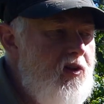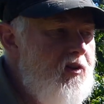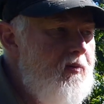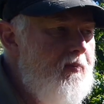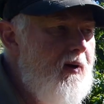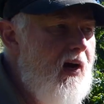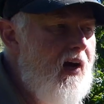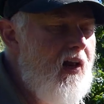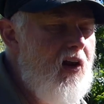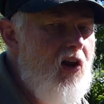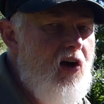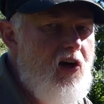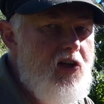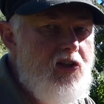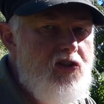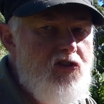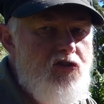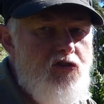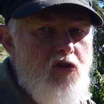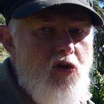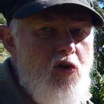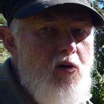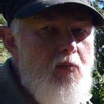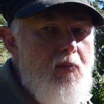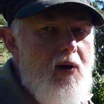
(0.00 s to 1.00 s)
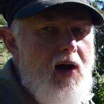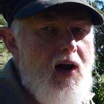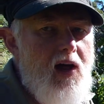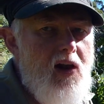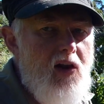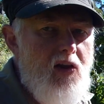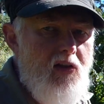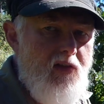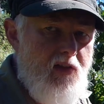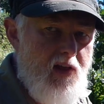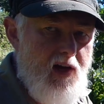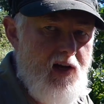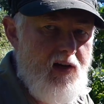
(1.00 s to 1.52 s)
It's about like straw
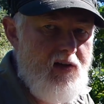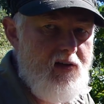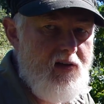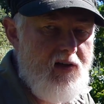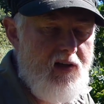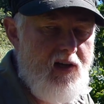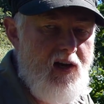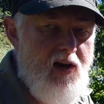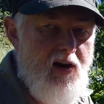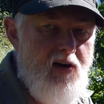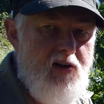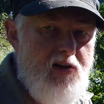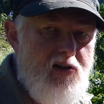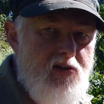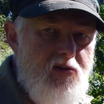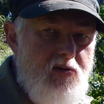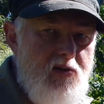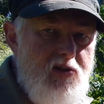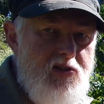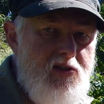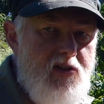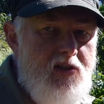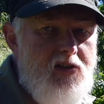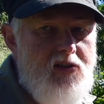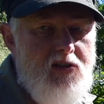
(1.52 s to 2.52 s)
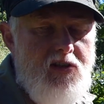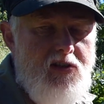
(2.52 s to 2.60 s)
bale in that characteristic,